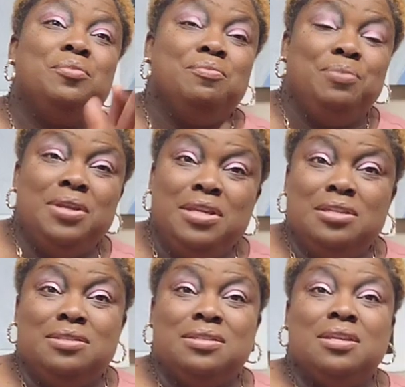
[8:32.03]

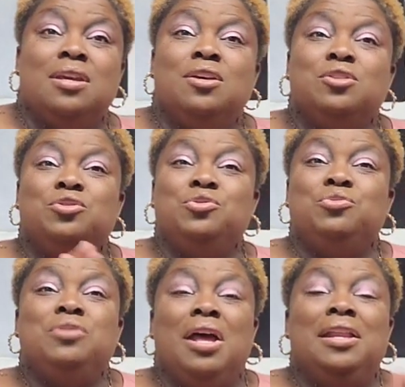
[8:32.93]
please do
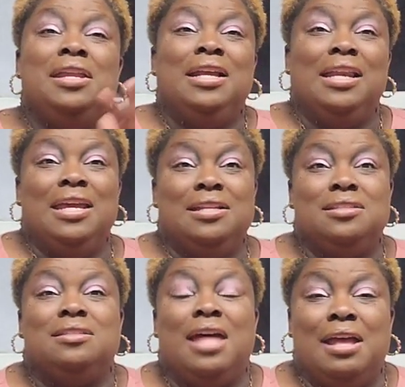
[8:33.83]
not
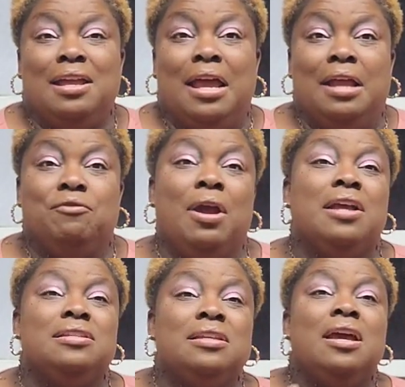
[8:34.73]
neglect that. Right?
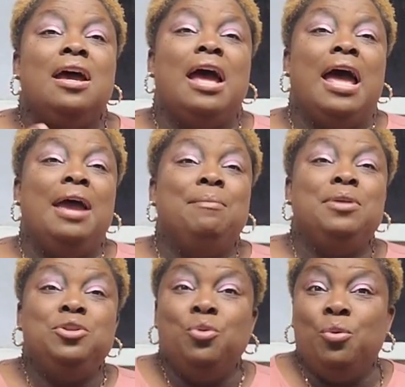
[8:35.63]
Because I'm
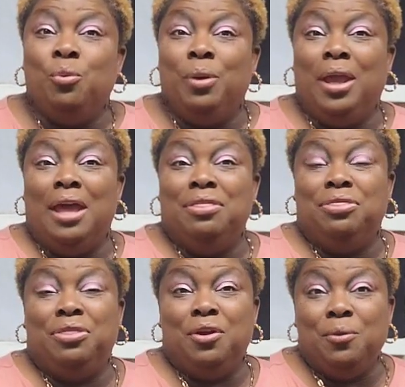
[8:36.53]
in no way a
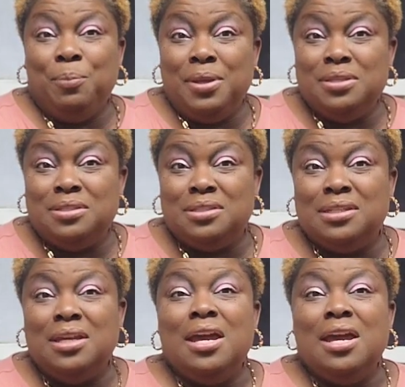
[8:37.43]
therapist.